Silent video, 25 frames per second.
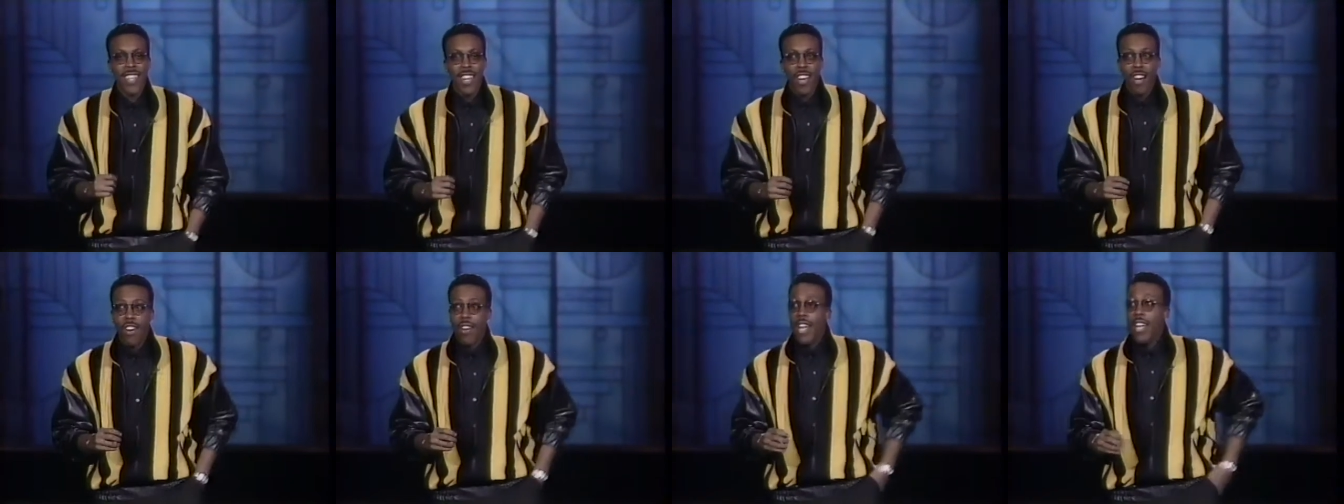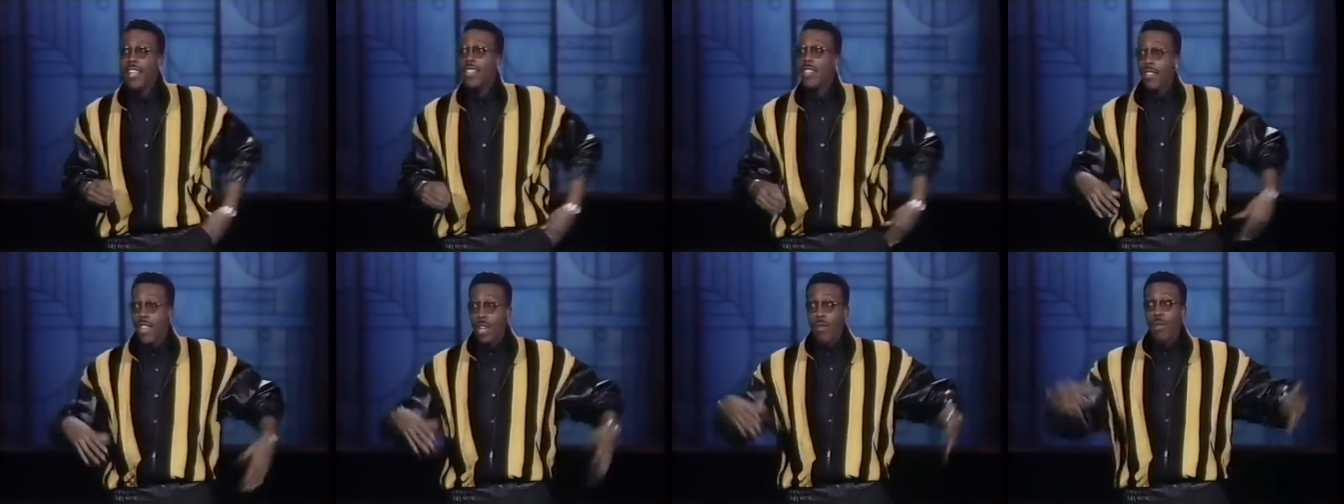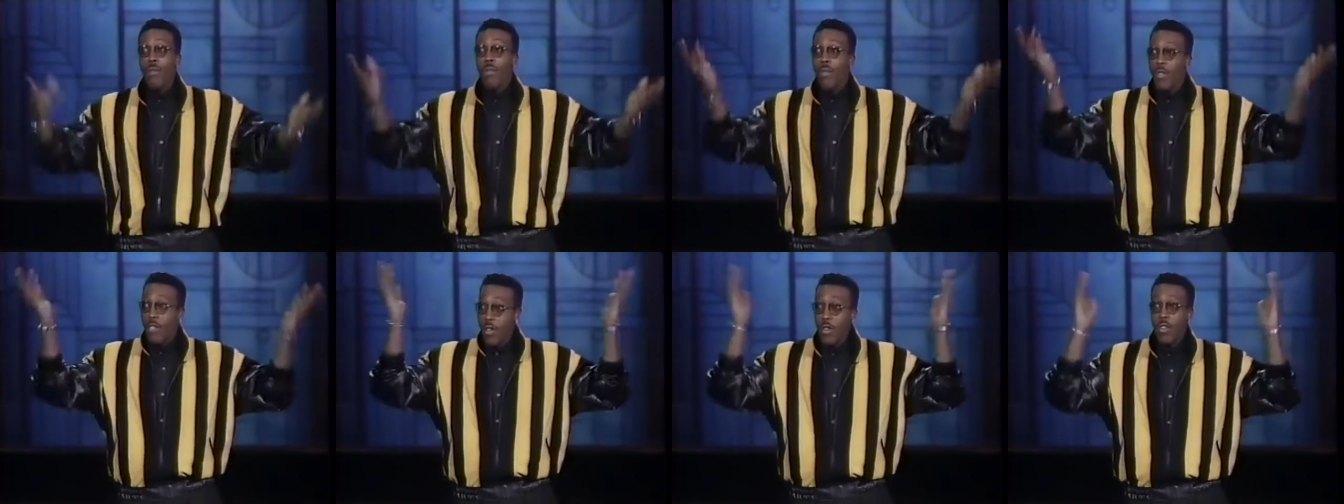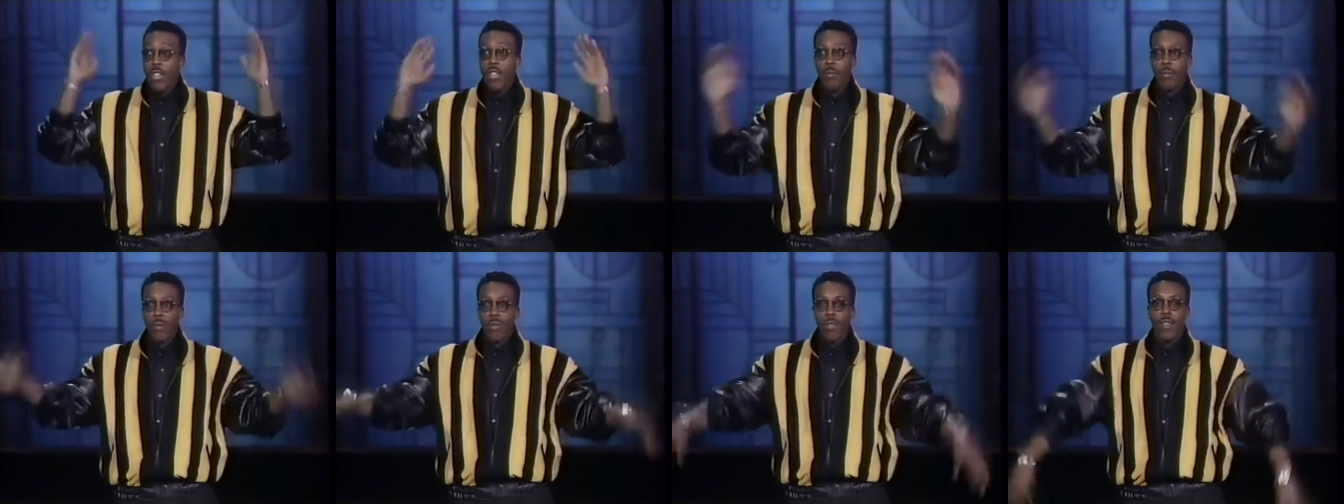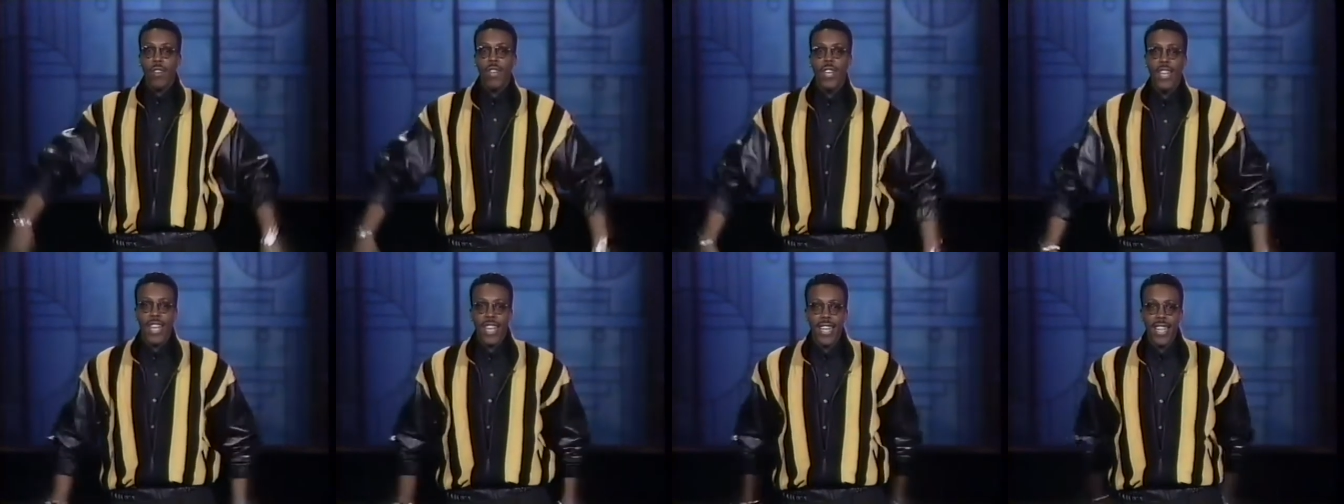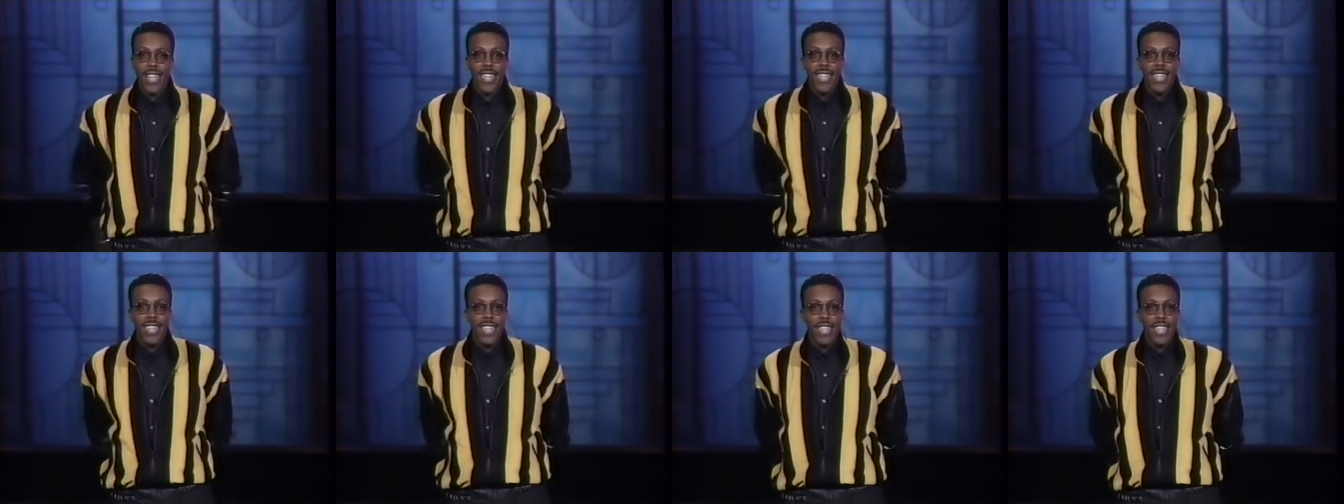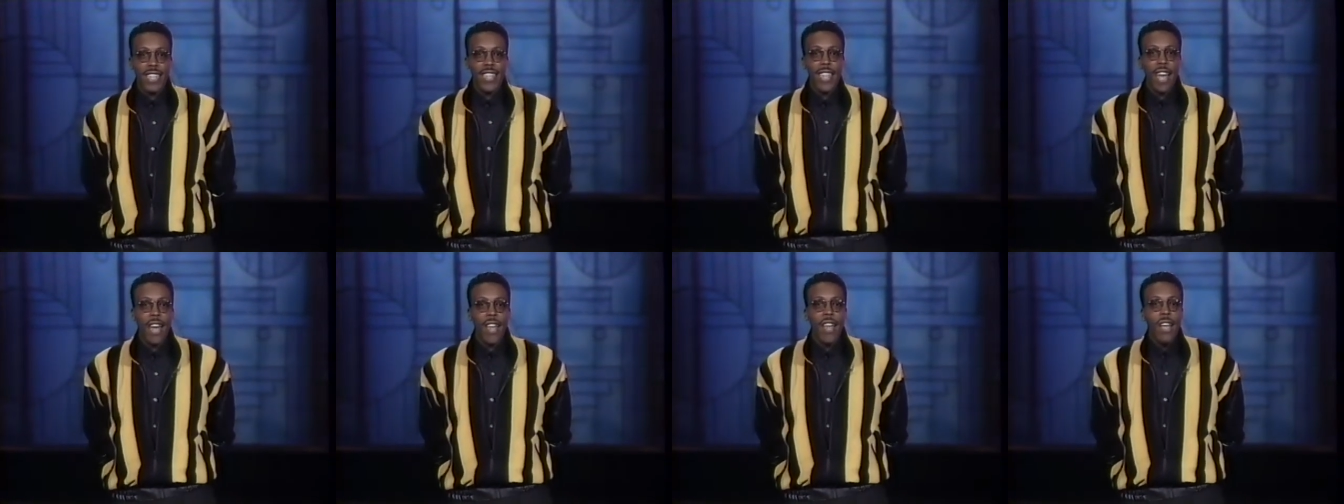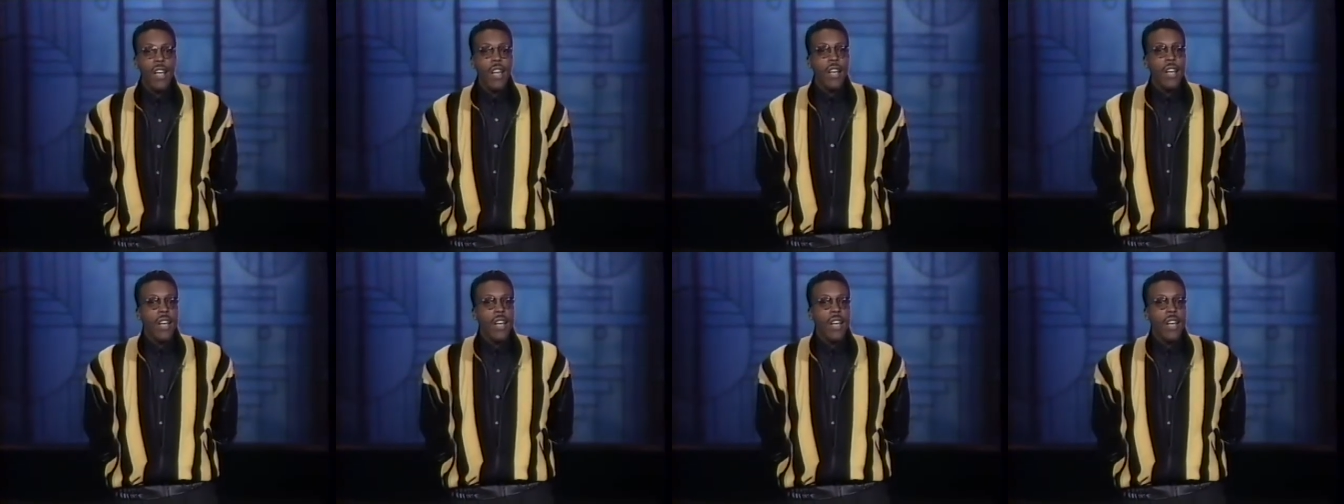Okay, so they were reviewing the movie and he did that.